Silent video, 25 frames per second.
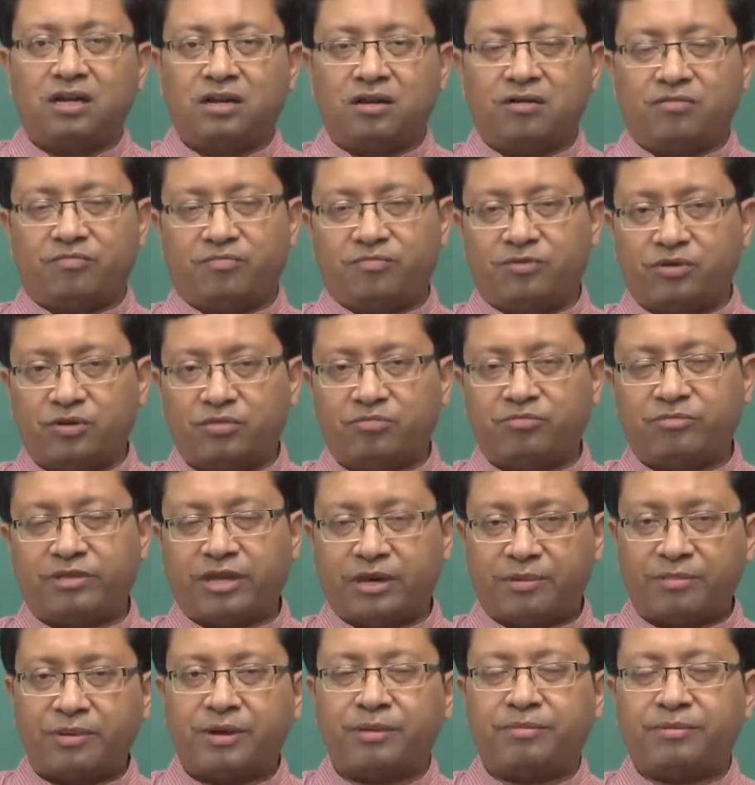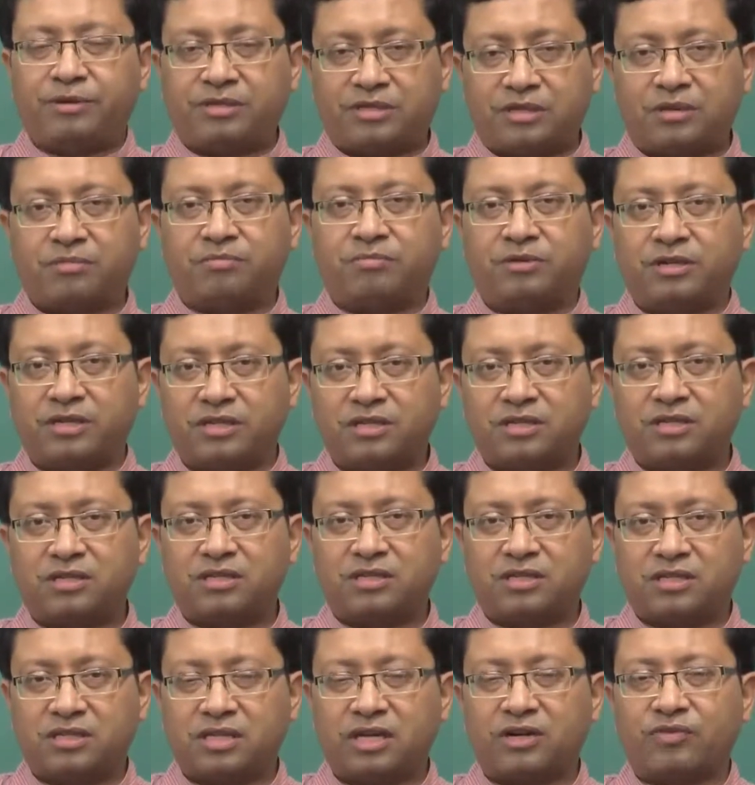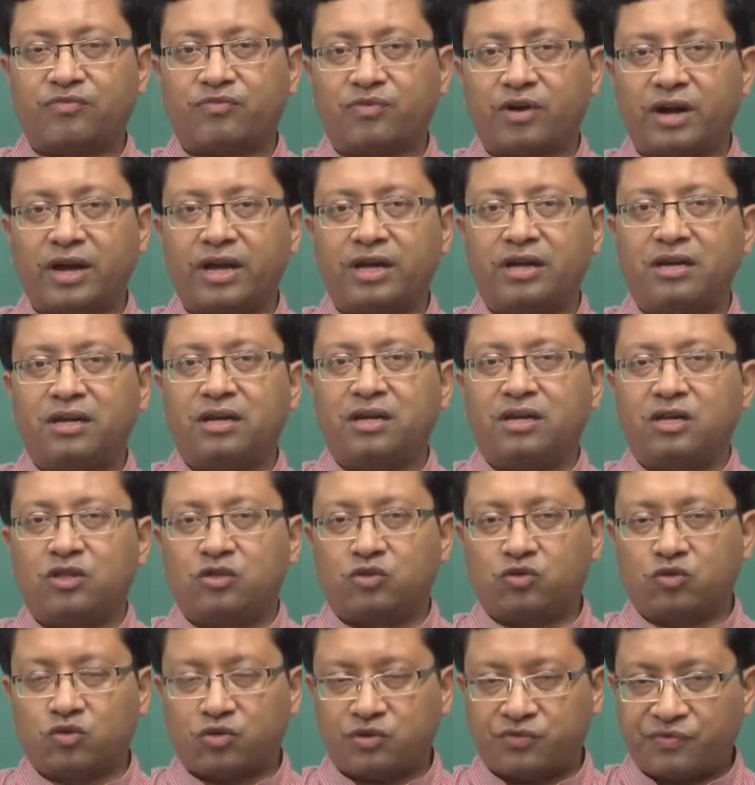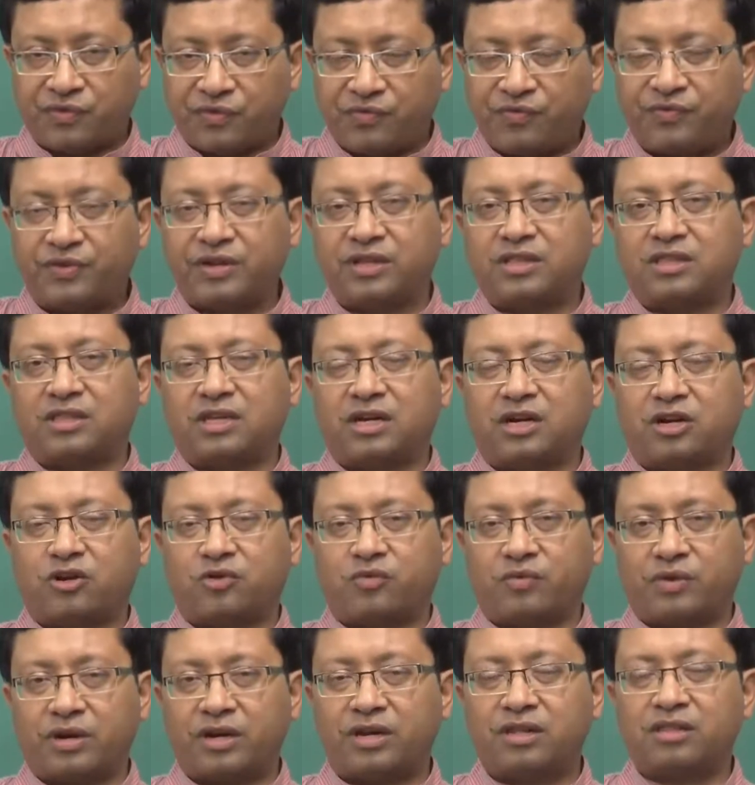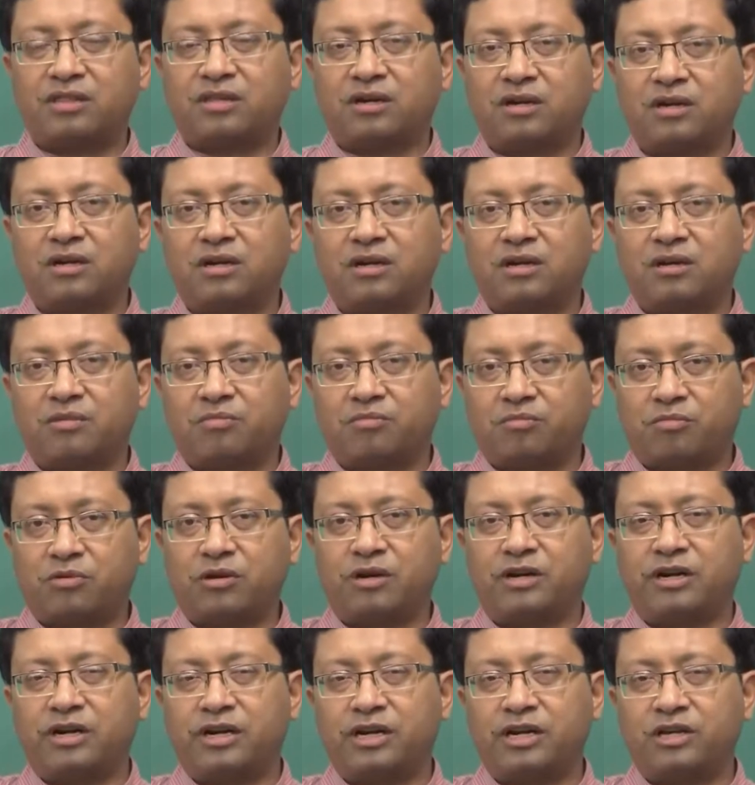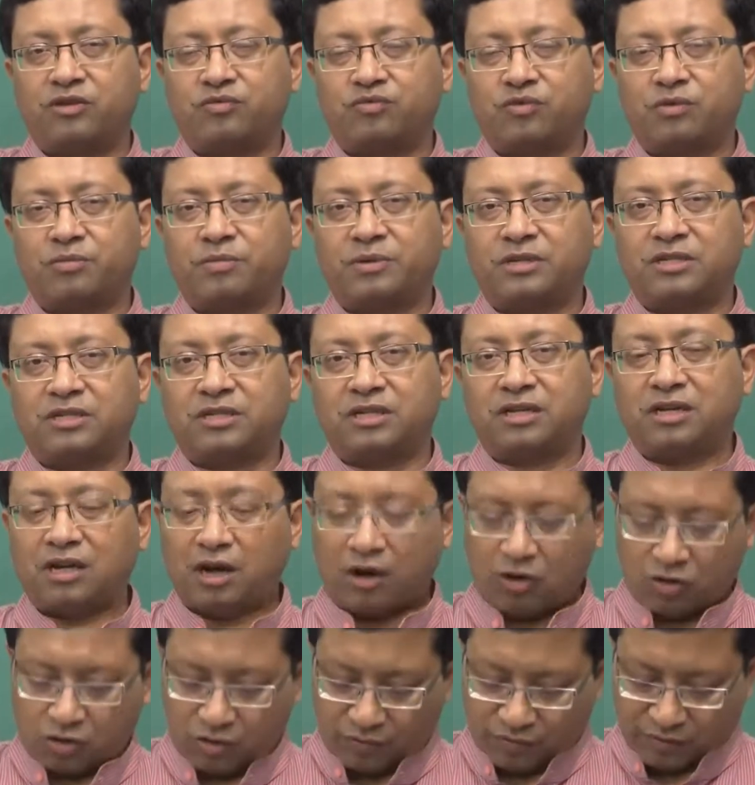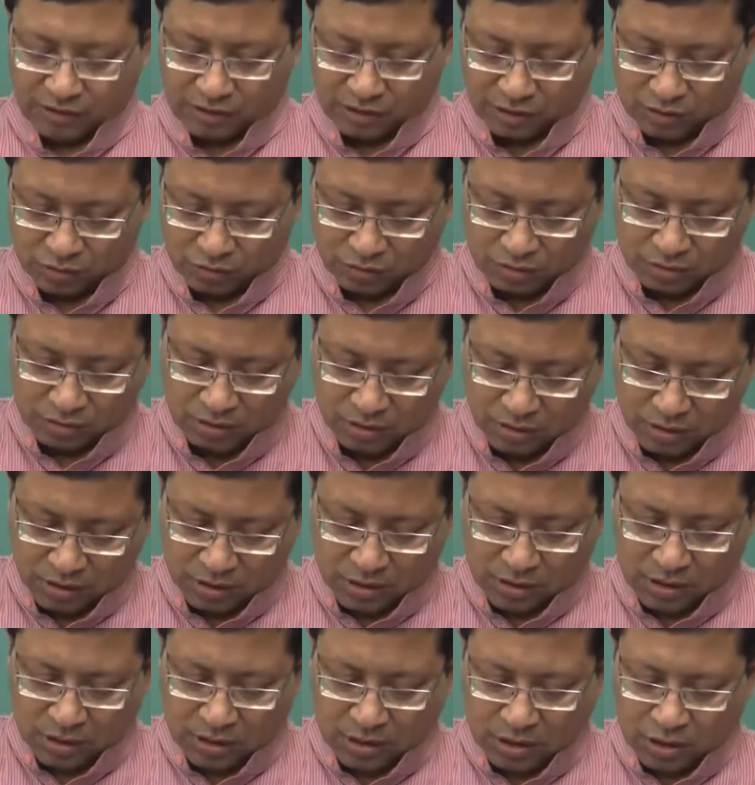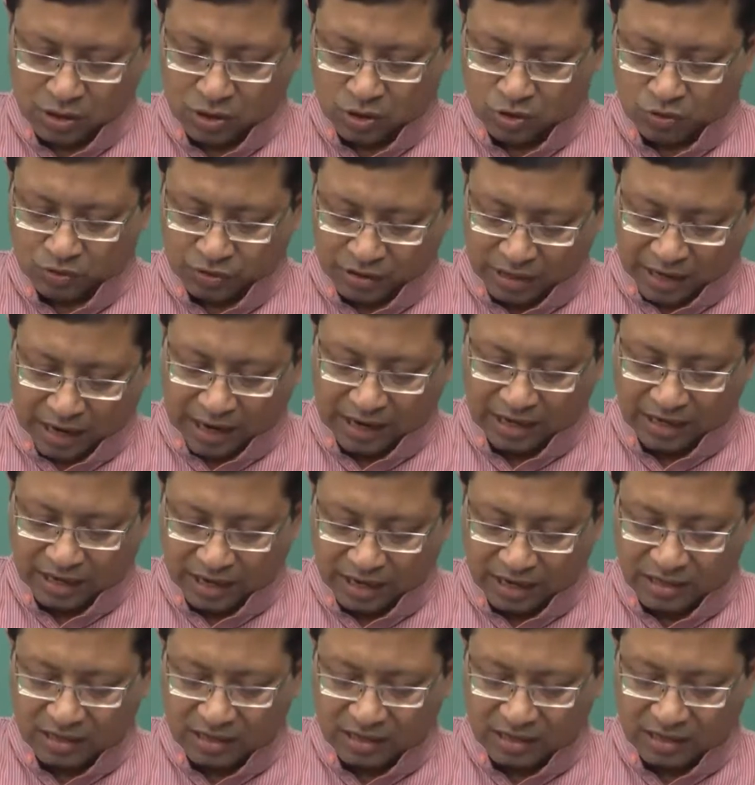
there may be some reasons that why those 15th and the 23rd readings were basically out of control. So, yeah,